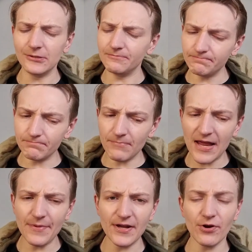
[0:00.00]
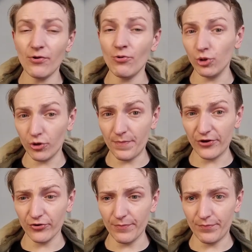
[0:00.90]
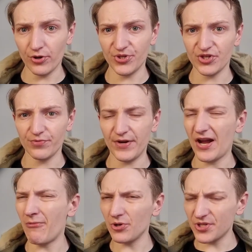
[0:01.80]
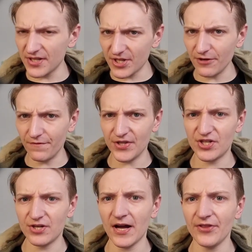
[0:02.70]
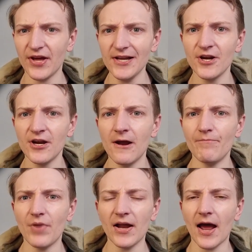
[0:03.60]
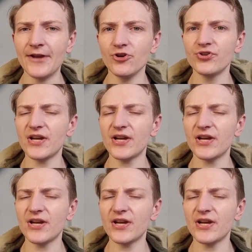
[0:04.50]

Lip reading: Maybe it will look better in person to me. I wasn't as convinced about that, but I don't